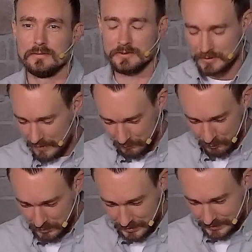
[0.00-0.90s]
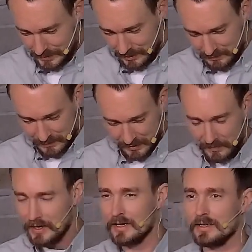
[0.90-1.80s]
was never really a doubt in my
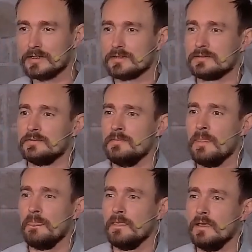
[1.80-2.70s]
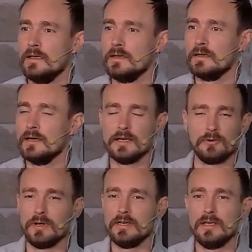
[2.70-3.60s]
mind. I had a
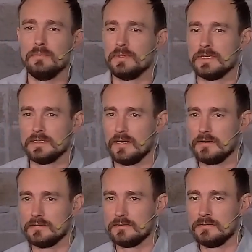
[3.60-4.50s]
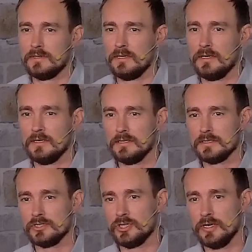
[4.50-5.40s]
great name picked out
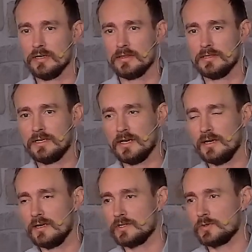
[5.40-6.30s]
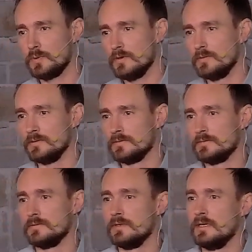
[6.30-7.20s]
Jonathan Cash Pummill.
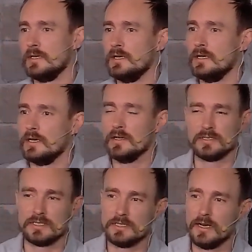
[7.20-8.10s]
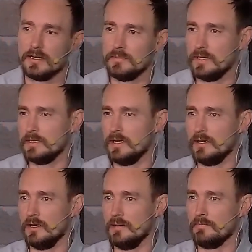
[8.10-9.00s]
I was excited about that
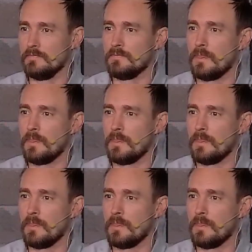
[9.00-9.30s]
name.